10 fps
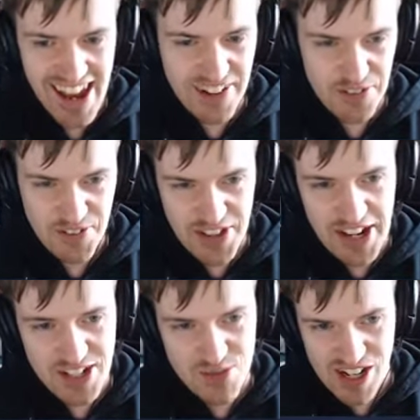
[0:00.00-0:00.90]
I don't think the
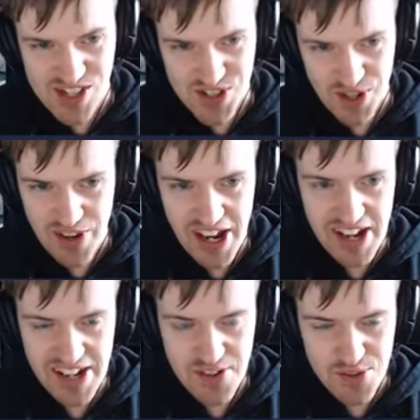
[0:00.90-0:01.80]
Hick Smash is going to be
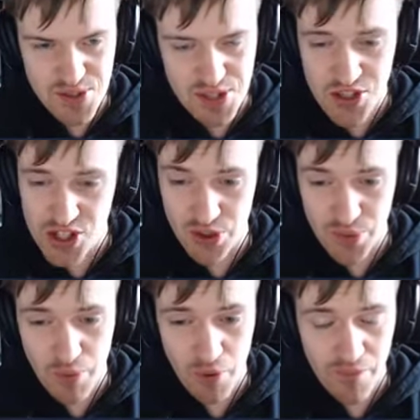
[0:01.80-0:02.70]
any use. Are you sure
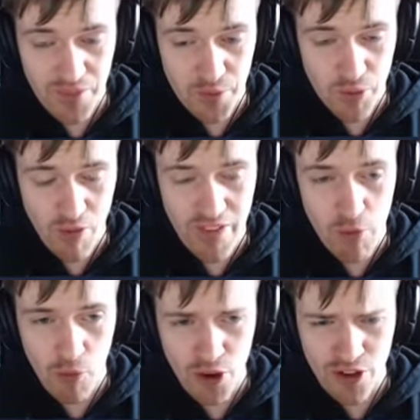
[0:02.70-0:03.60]
we want we want
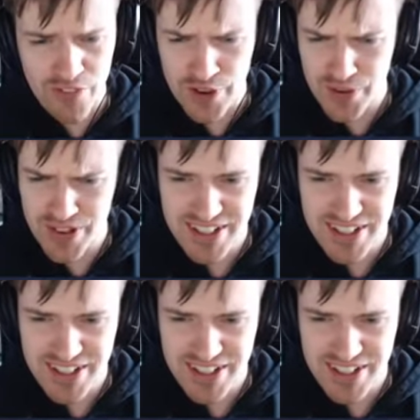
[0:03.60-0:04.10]
that one on though?